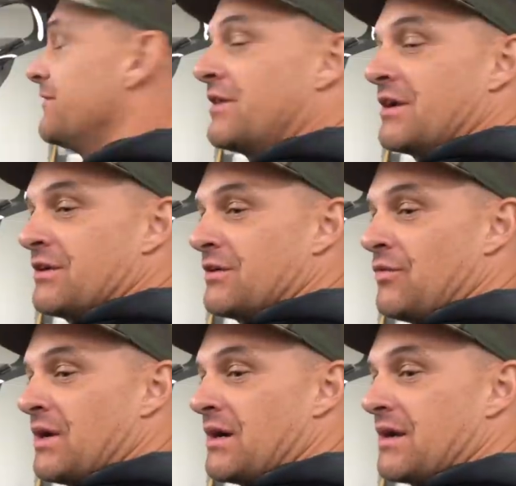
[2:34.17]
very good at
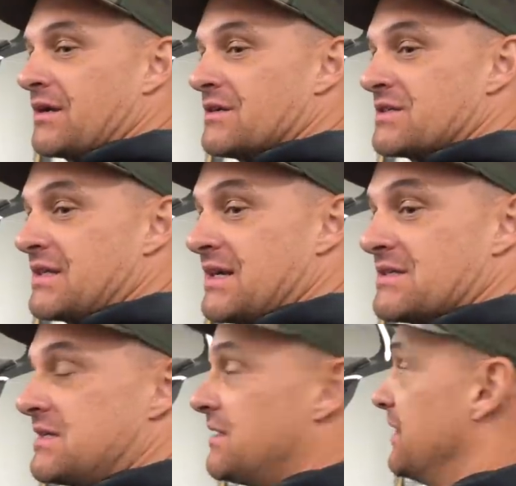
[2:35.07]
wiring because
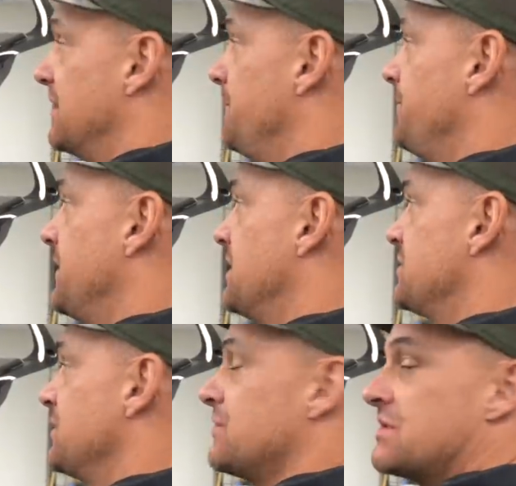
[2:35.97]
Nasty, like, that
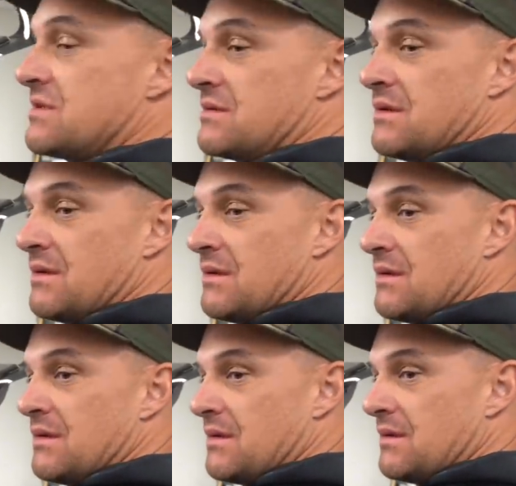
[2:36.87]
shit was
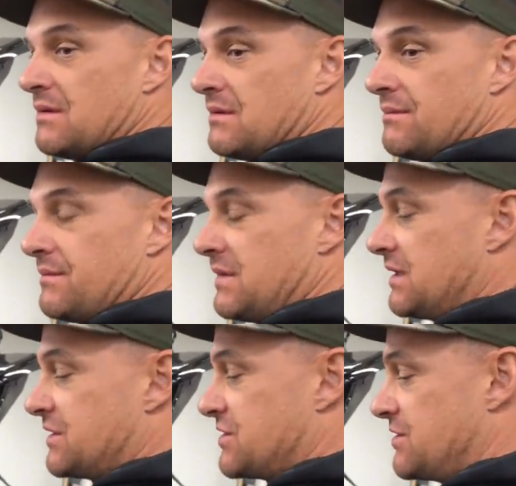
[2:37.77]
an
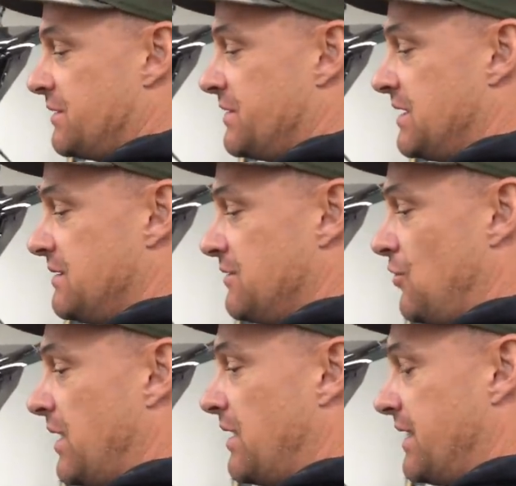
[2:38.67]
extremity. The
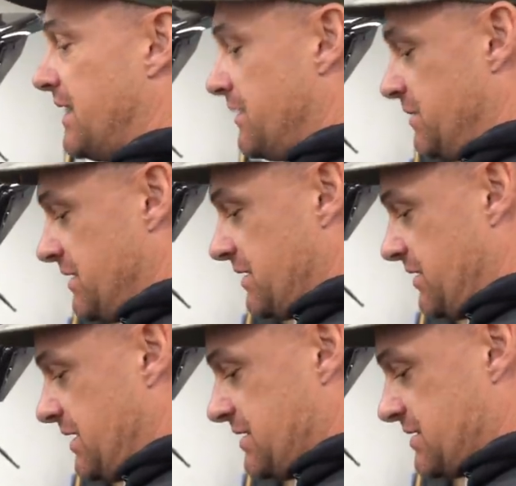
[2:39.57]
wiring had to be the
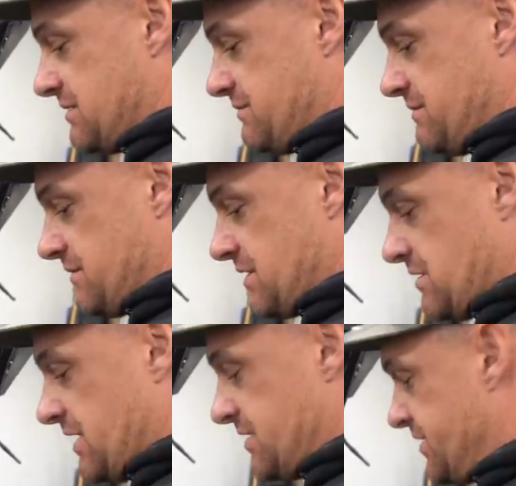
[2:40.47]
cleanest,
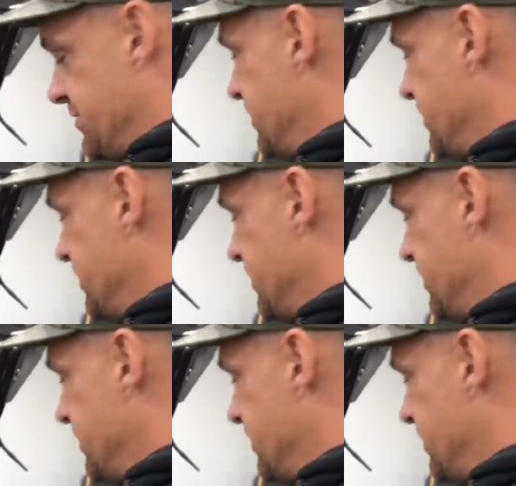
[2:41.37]
craziest